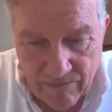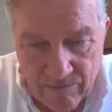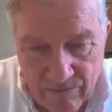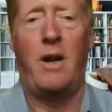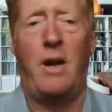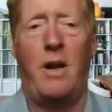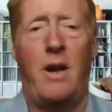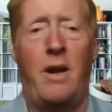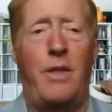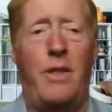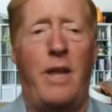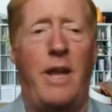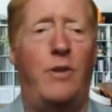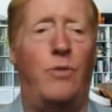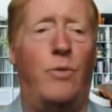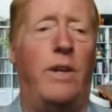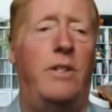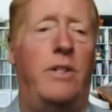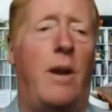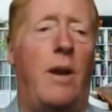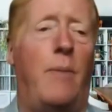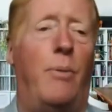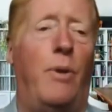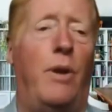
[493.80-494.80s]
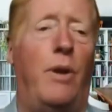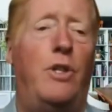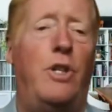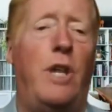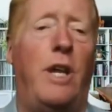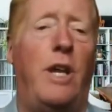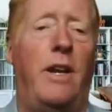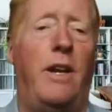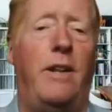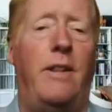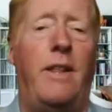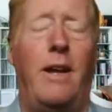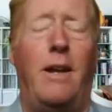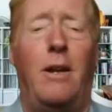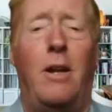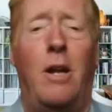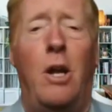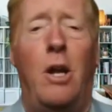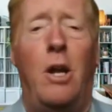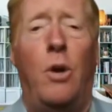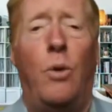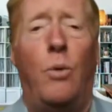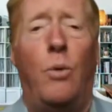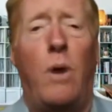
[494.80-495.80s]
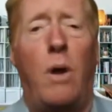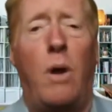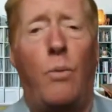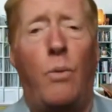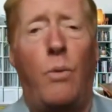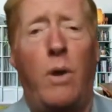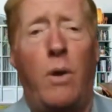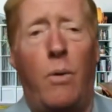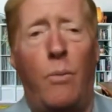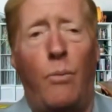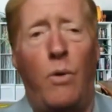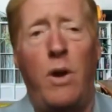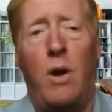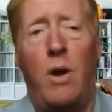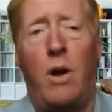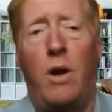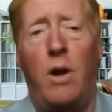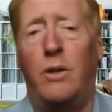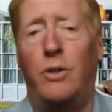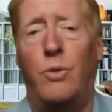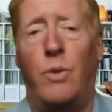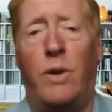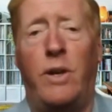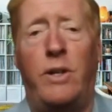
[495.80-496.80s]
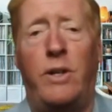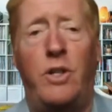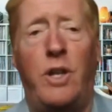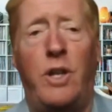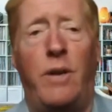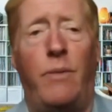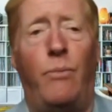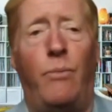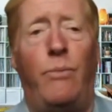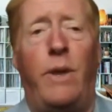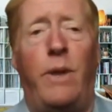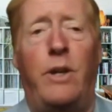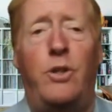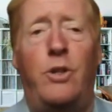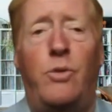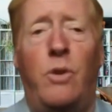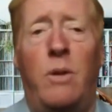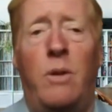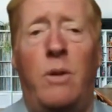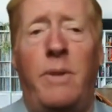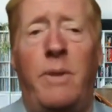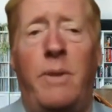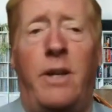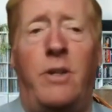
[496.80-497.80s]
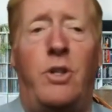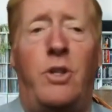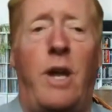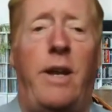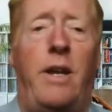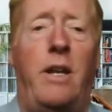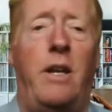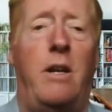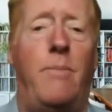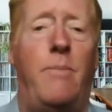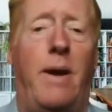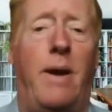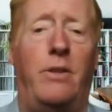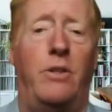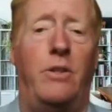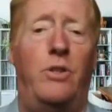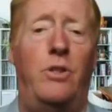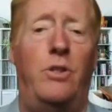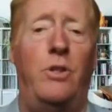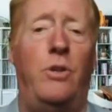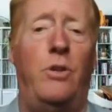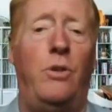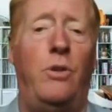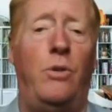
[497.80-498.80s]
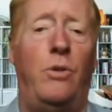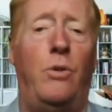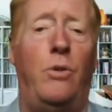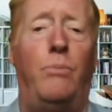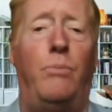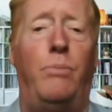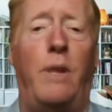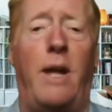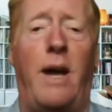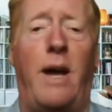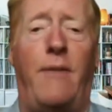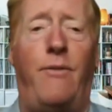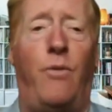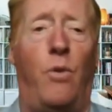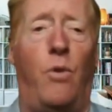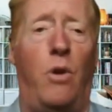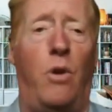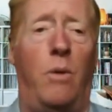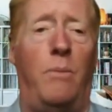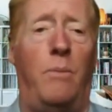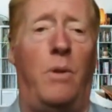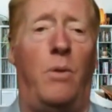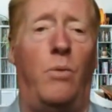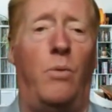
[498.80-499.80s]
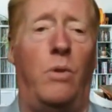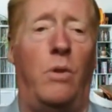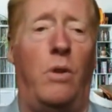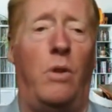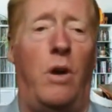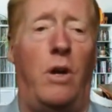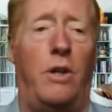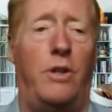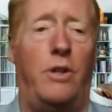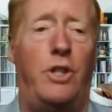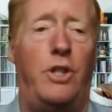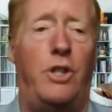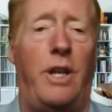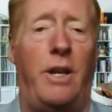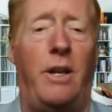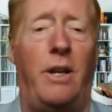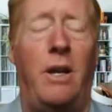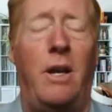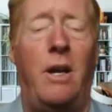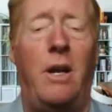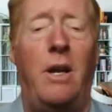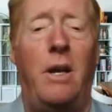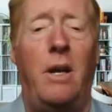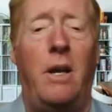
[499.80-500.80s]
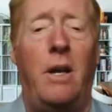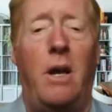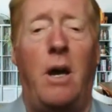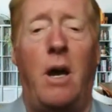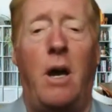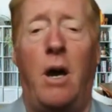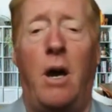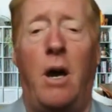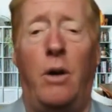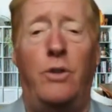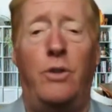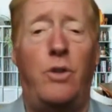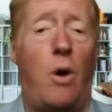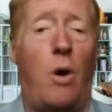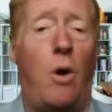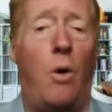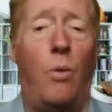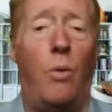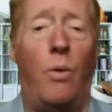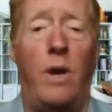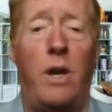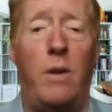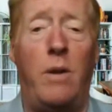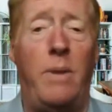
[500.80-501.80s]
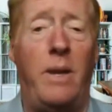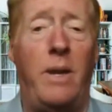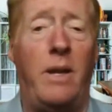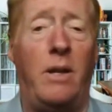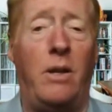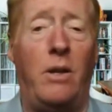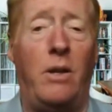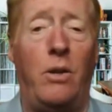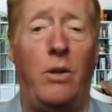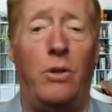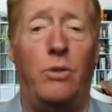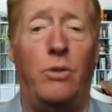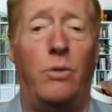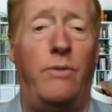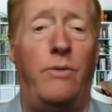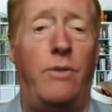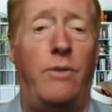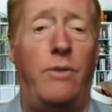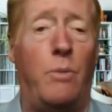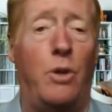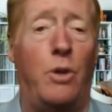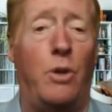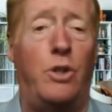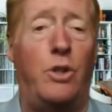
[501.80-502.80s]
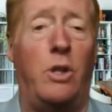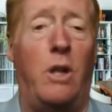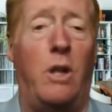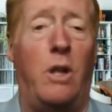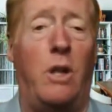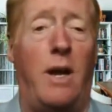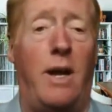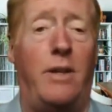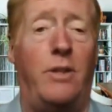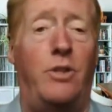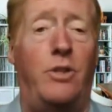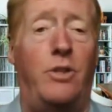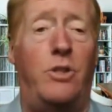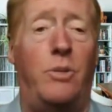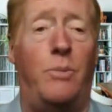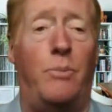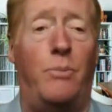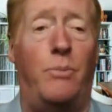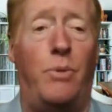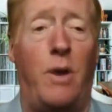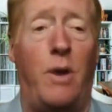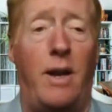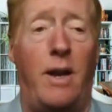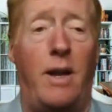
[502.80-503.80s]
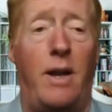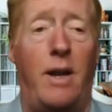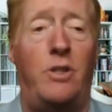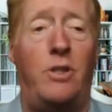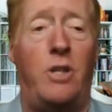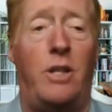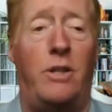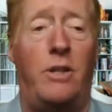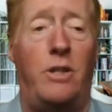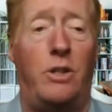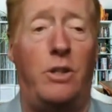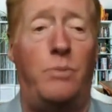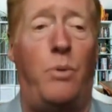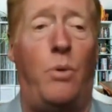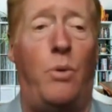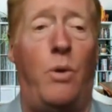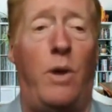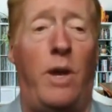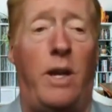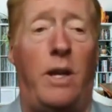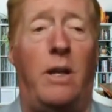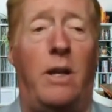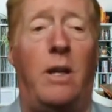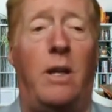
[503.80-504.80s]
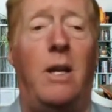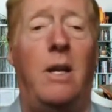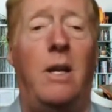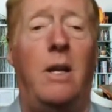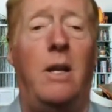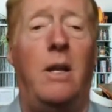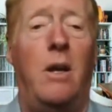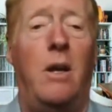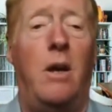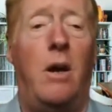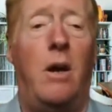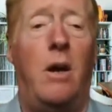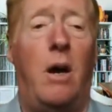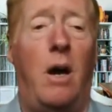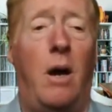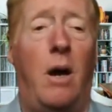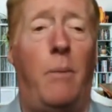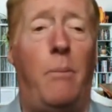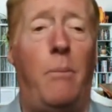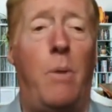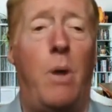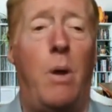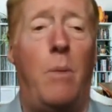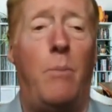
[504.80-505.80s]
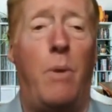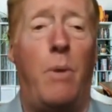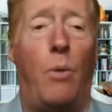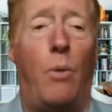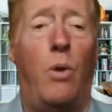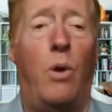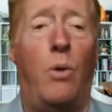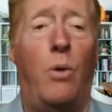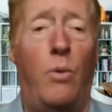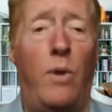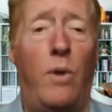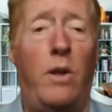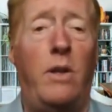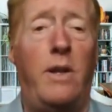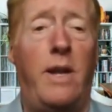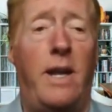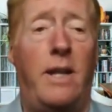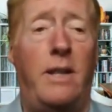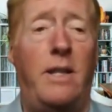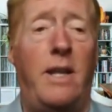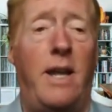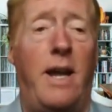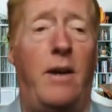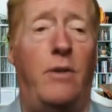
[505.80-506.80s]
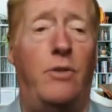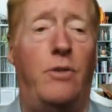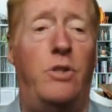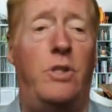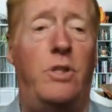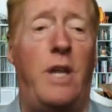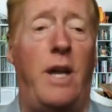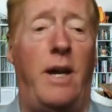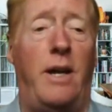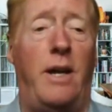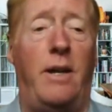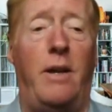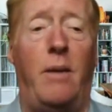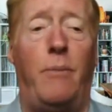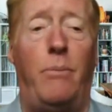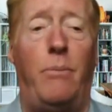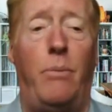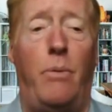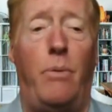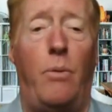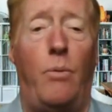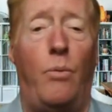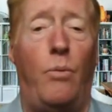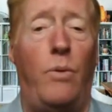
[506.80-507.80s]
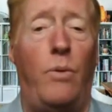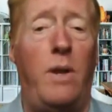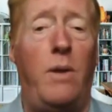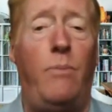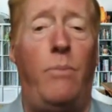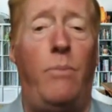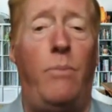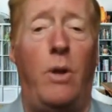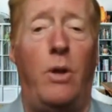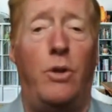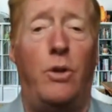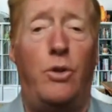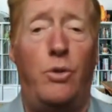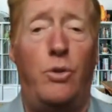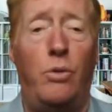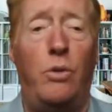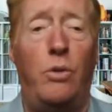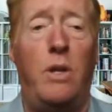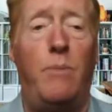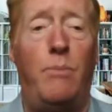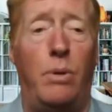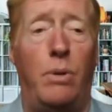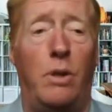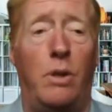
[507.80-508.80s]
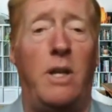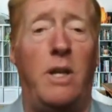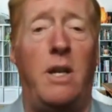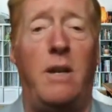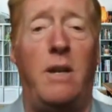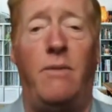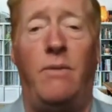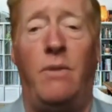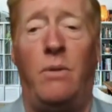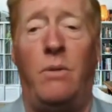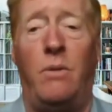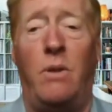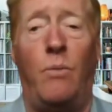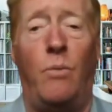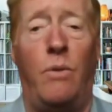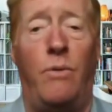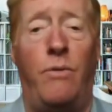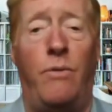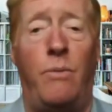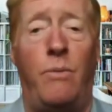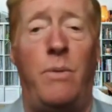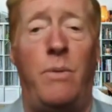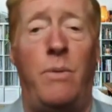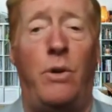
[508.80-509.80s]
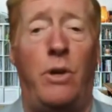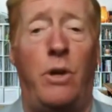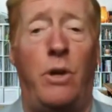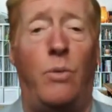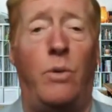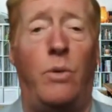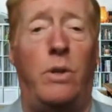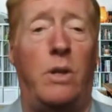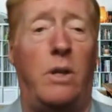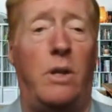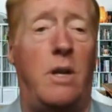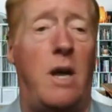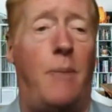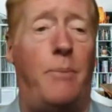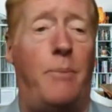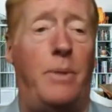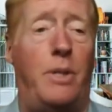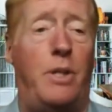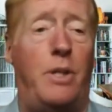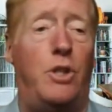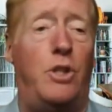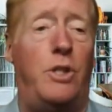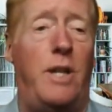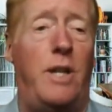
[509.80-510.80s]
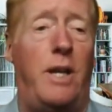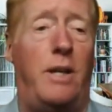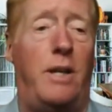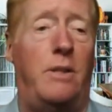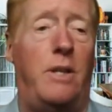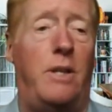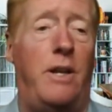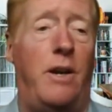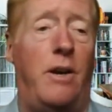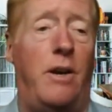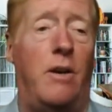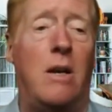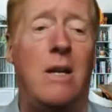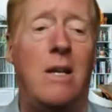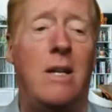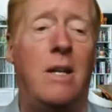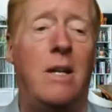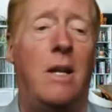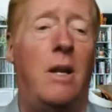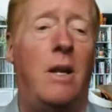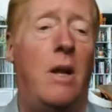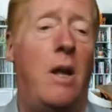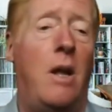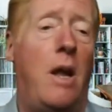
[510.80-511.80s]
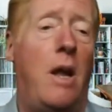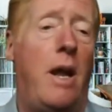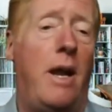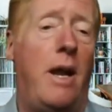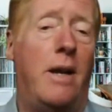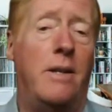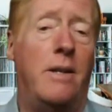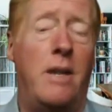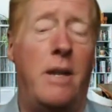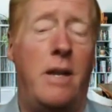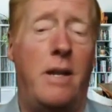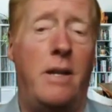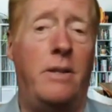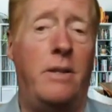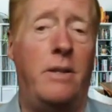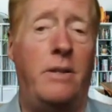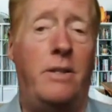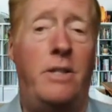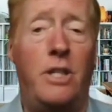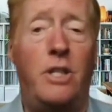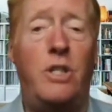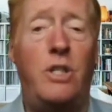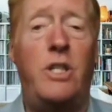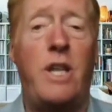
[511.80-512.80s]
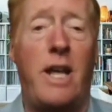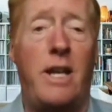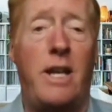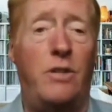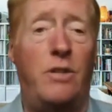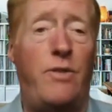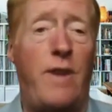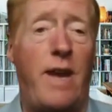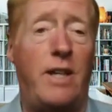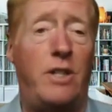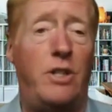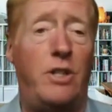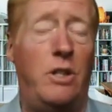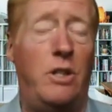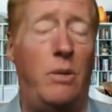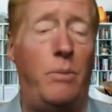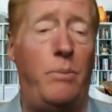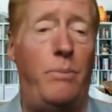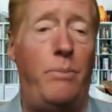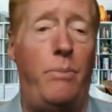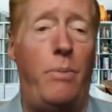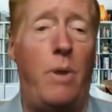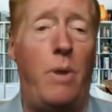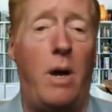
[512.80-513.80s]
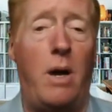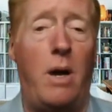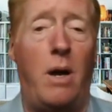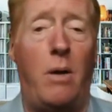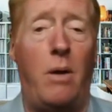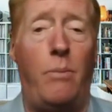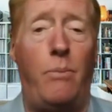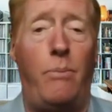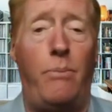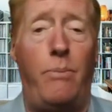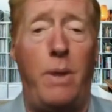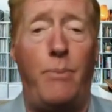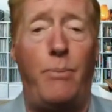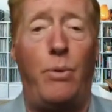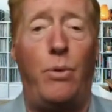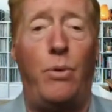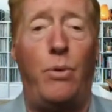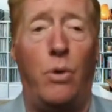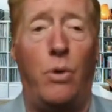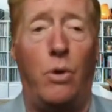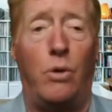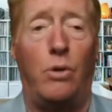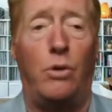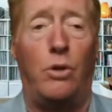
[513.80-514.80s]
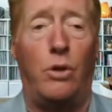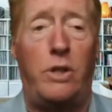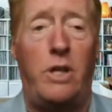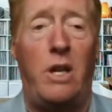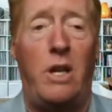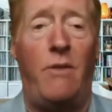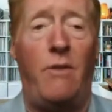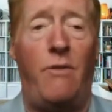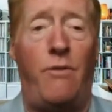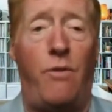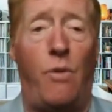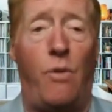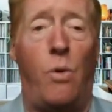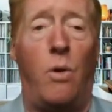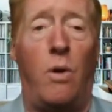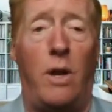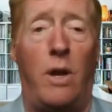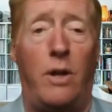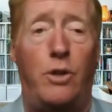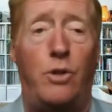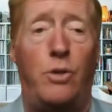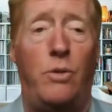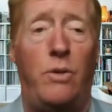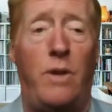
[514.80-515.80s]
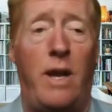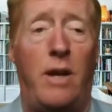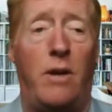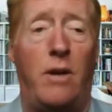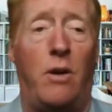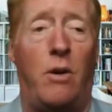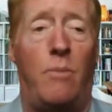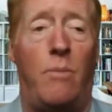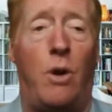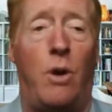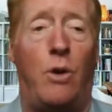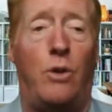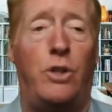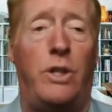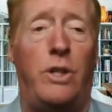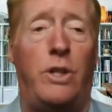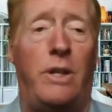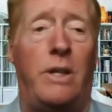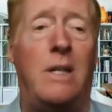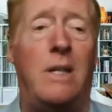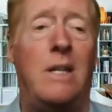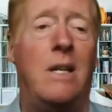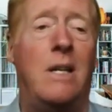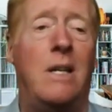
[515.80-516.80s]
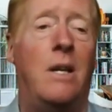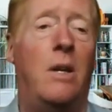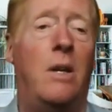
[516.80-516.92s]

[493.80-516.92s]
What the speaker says: Yeah, thanks, Rick. I appreciate that. Well, we are, as Rick said, extremely excited about this new platform that we're launching. It's already being used. We've commercialized some products at this point, but we're really at the outset. We truly believe, and we're familiar with the competition out there and the dissatisfaction that people who are looking for a true nanoemulsion.